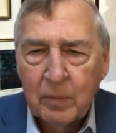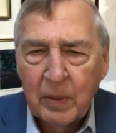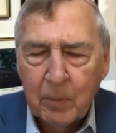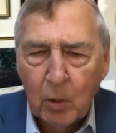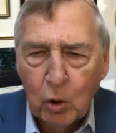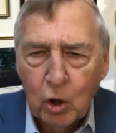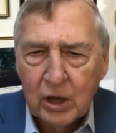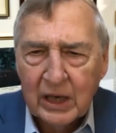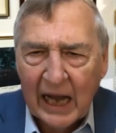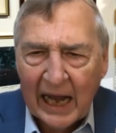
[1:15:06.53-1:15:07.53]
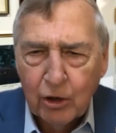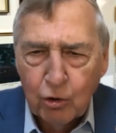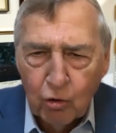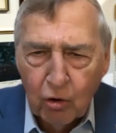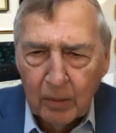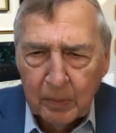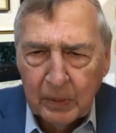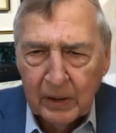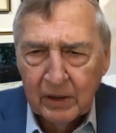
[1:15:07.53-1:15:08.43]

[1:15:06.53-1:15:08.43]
people looked at Europe